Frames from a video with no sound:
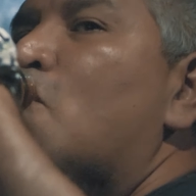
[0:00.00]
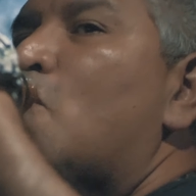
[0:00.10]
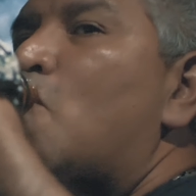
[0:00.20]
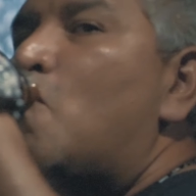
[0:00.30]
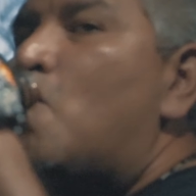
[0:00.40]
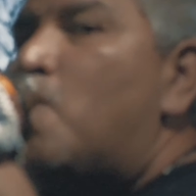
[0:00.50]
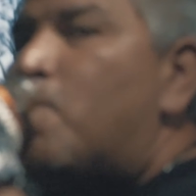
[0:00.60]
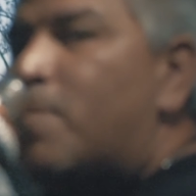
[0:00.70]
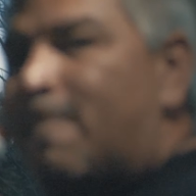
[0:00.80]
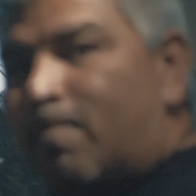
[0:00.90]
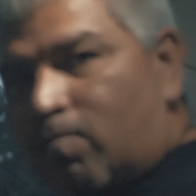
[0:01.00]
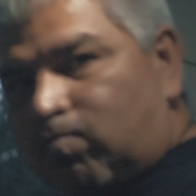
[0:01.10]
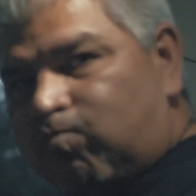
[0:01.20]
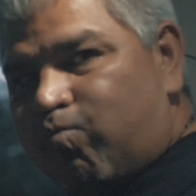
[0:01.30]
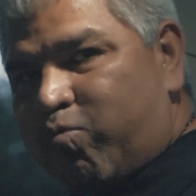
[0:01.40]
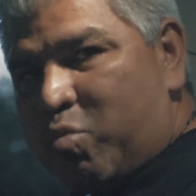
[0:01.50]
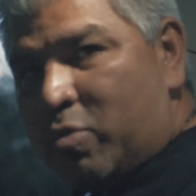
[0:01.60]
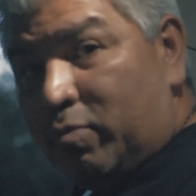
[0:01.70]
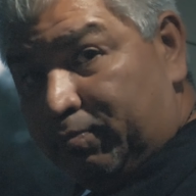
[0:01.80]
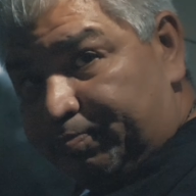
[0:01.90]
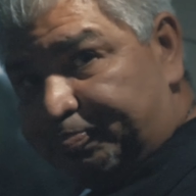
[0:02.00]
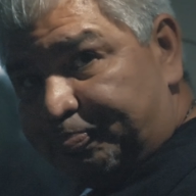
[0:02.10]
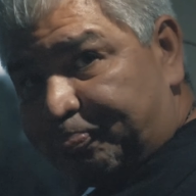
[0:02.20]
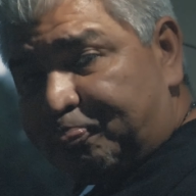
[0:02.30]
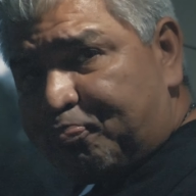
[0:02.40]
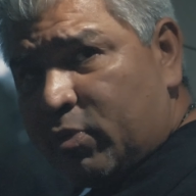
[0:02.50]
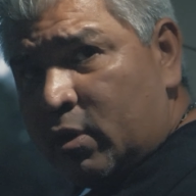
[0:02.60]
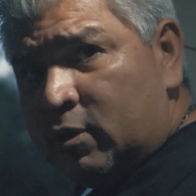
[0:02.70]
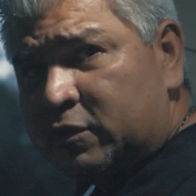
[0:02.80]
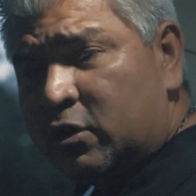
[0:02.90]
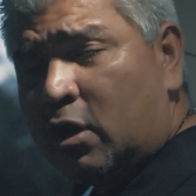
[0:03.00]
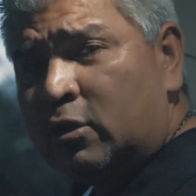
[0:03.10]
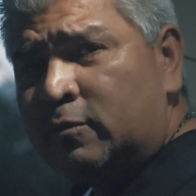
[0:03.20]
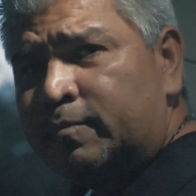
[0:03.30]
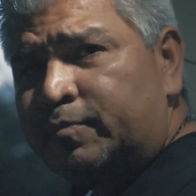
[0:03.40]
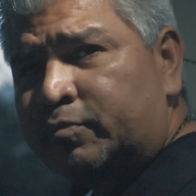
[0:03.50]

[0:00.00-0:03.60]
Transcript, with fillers: There's life in the John?